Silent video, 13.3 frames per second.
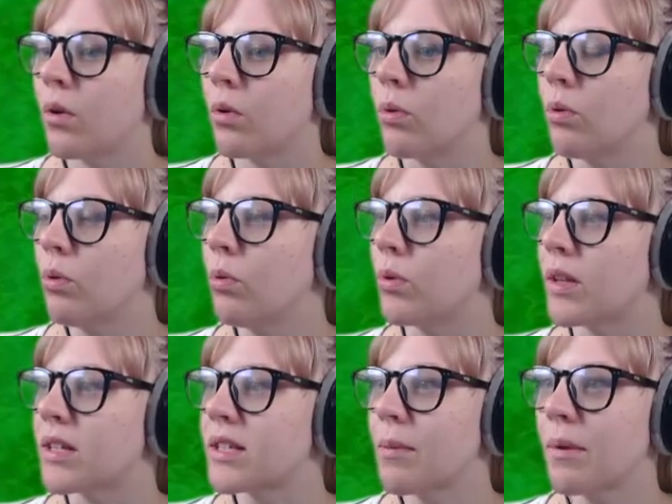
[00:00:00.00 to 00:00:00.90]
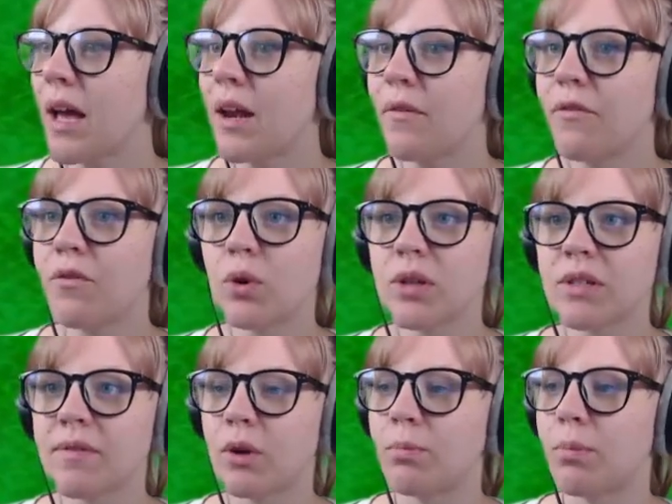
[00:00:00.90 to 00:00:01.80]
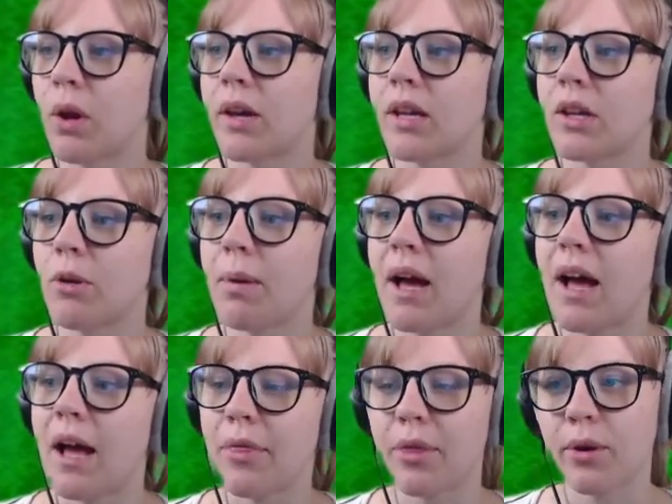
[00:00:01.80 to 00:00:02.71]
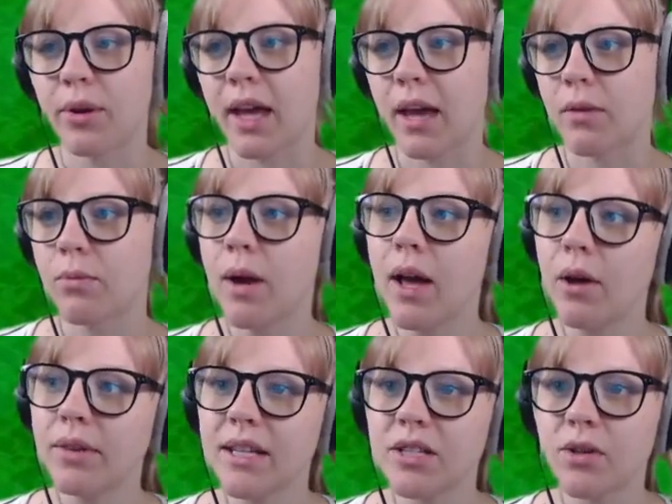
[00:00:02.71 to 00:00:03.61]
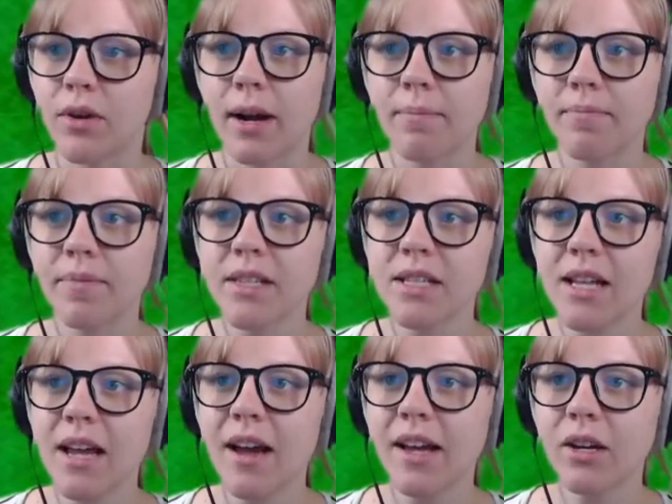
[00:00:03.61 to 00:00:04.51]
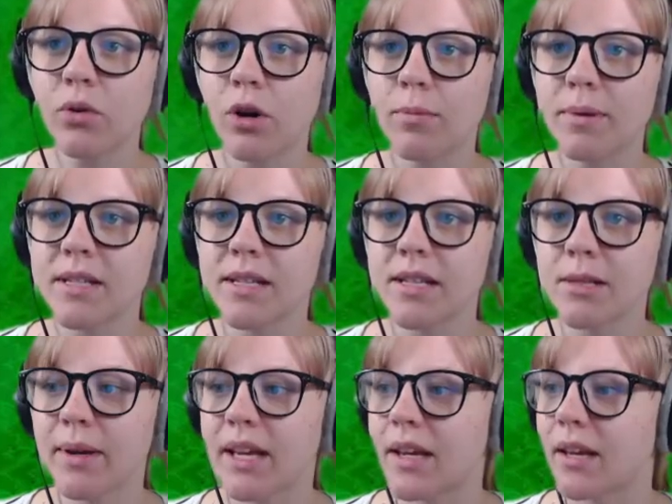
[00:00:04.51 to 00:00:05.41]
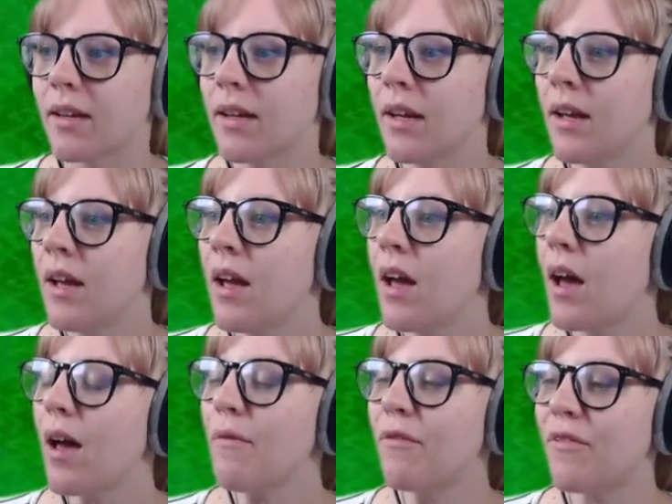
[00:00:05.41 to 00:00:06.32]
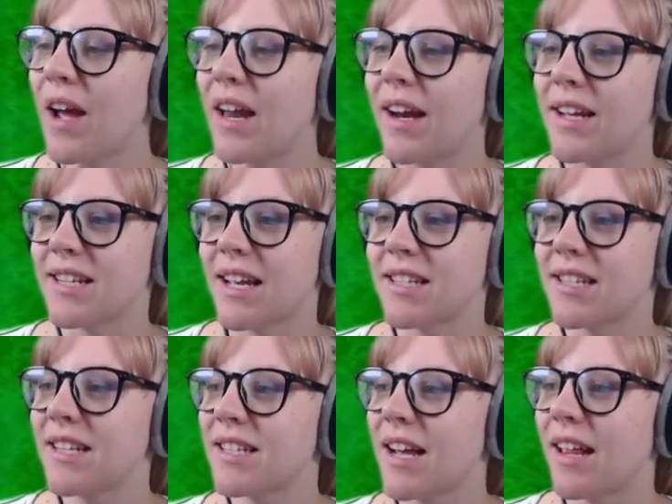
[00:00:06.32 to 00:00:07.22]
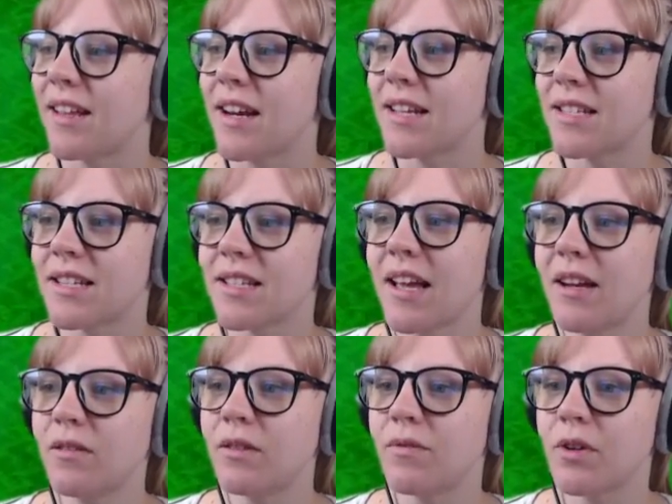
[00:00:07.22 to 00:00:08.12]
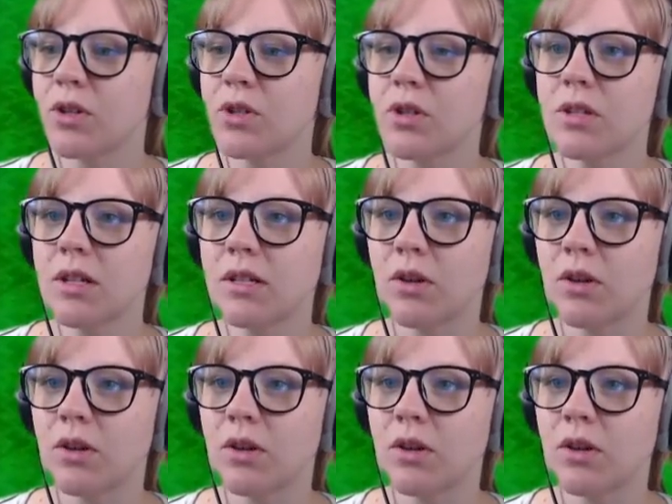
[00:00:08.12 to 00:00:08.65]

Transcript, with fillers: Ooh, there's some kind of force field blocking your path. Okay, well, that's alright. Let's say hi to Krobus since we're here. On Fridays, I stay silent as a sign of devotion to